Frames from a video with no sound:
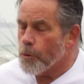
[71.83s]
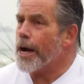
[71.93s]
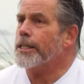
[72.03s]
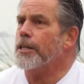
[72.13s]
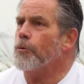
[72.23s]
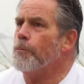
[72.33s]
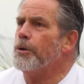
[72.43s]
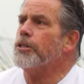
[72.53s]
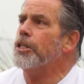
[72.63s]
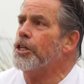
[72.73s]
We're actually we're
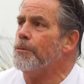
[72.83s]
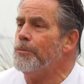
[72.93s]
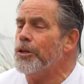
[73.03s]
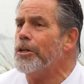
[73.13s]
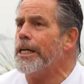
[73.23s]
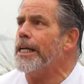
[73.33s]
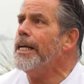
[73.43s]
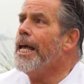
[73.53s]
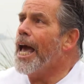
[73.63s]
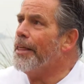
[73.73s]
building community
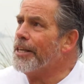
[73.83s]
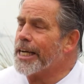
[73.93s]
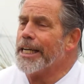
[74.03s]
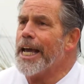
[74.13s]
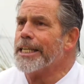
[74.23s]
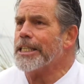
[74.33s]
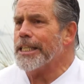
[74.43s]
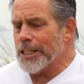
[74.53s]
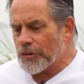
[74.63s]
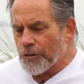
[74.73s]
and the
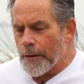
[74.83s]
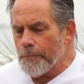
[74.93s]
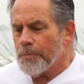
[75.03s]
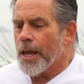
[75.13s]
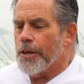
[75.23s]
connection is from,